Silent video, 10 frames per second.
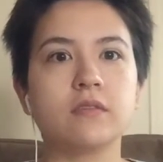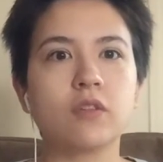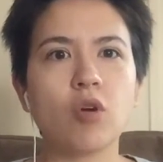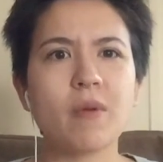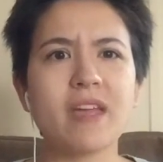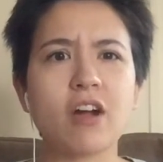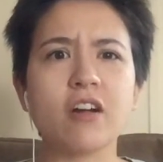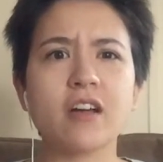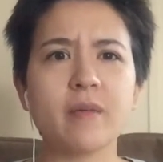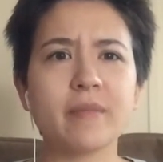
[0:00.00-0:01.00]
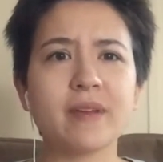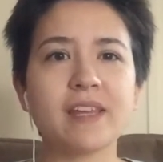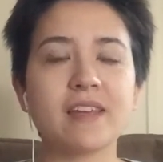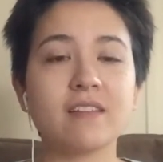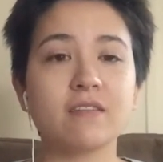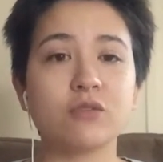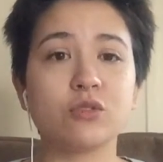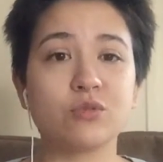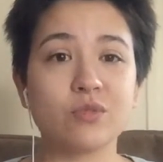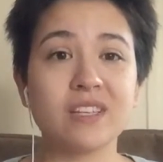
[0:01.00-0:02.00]
Gourmet Yarn Company, which
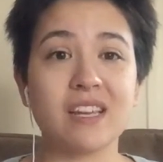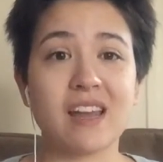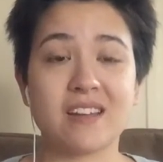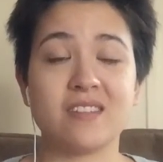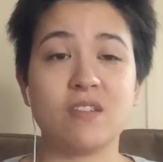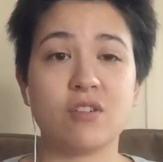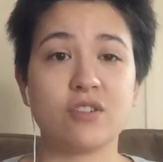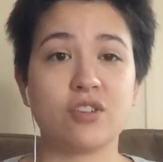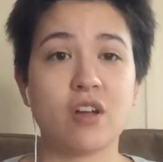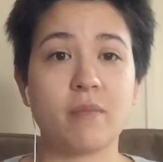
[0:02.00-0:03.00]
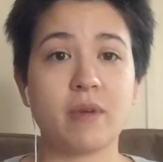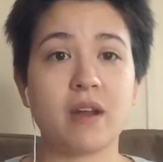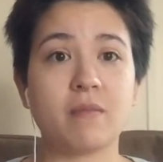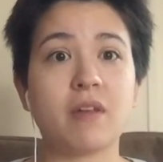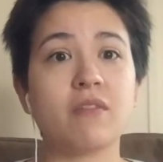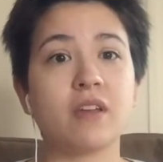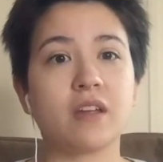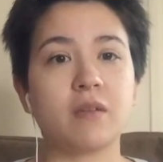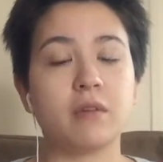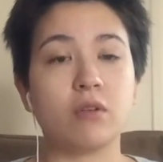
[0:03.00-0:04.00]
was a really nice yarn shop, and I'm definitely
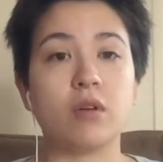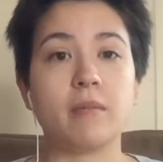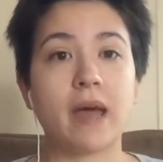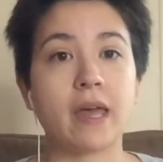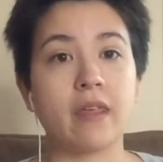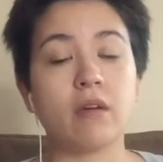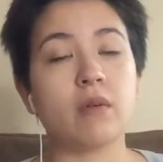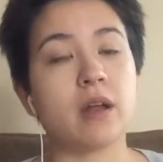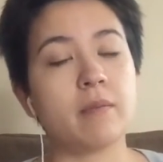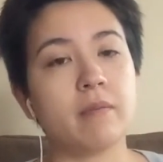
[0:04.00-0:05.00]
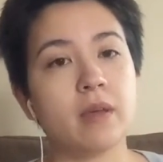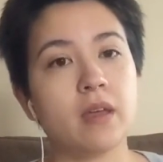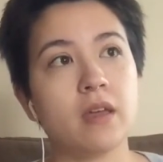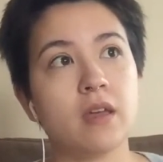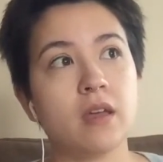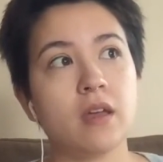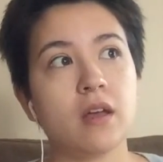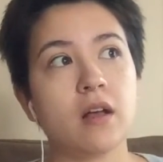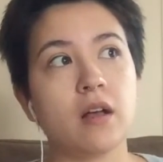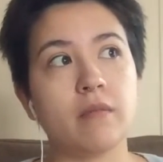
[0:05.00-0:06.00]
going to be going back there when I'm
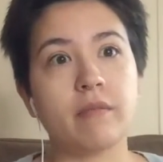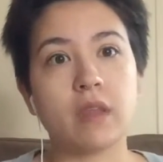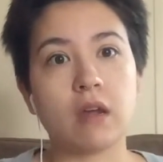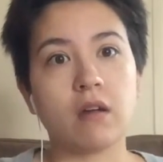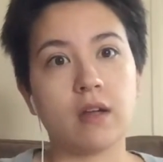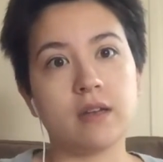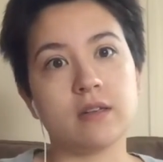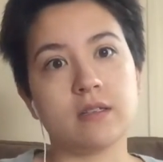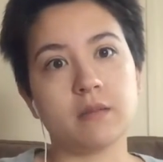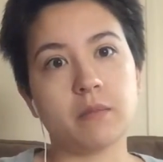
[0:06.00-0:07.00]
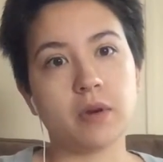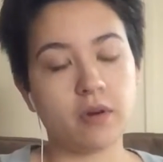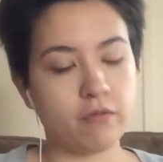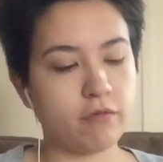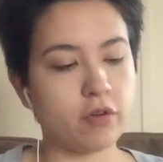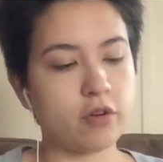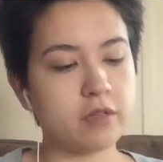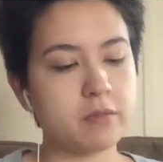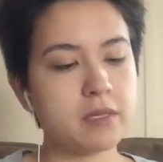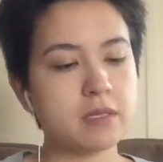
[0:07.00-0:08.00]
there in December for
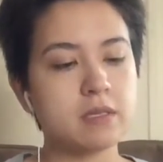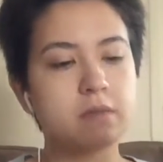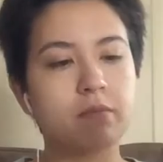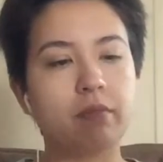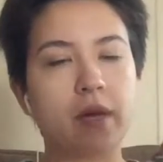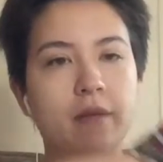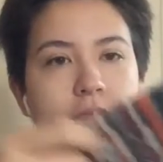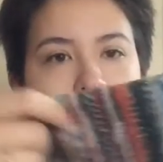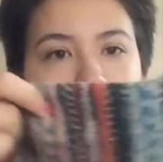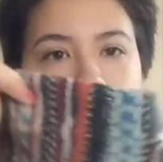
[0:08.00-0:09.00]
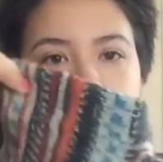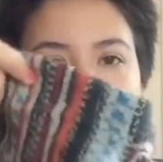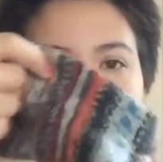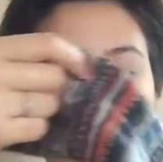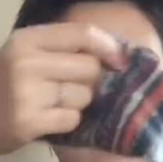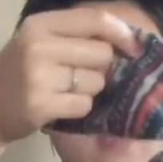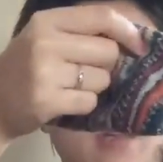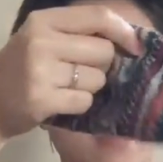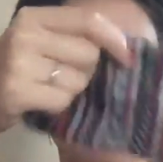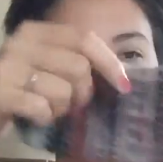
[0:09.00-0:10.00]
Christmas. But
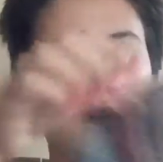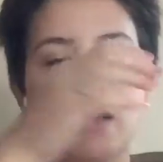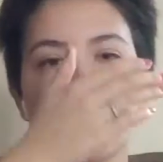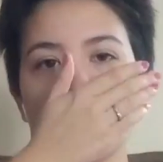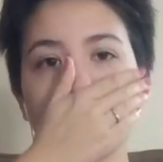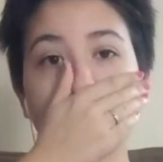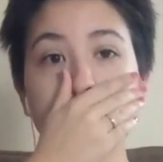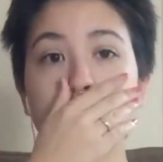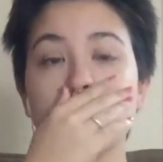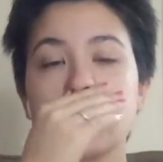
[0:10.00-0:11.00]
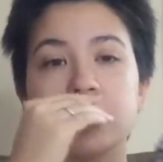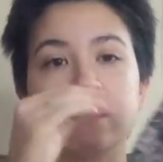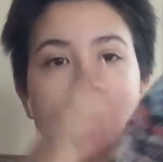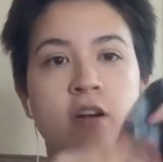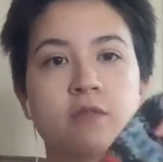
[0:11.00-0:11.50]
that's when I got this yarn.